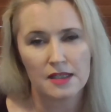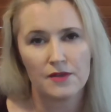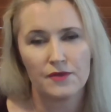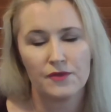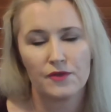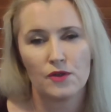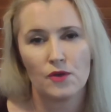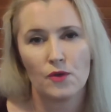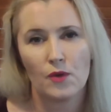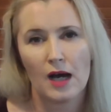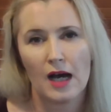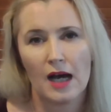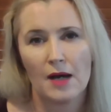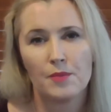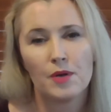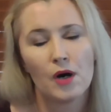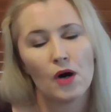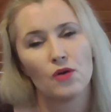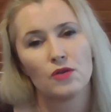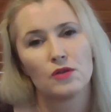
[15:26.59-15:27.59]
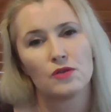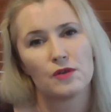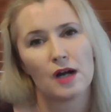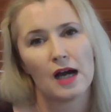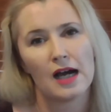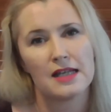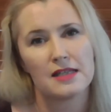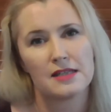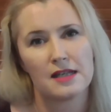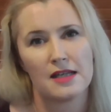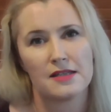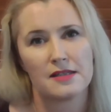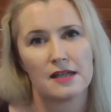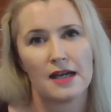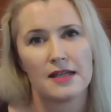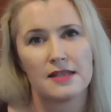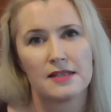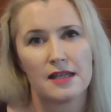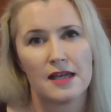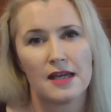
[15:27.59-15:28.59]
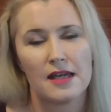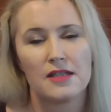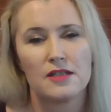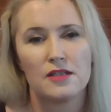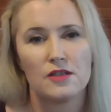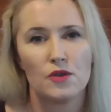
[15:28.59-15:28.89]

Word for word: If you are polarized, as I said,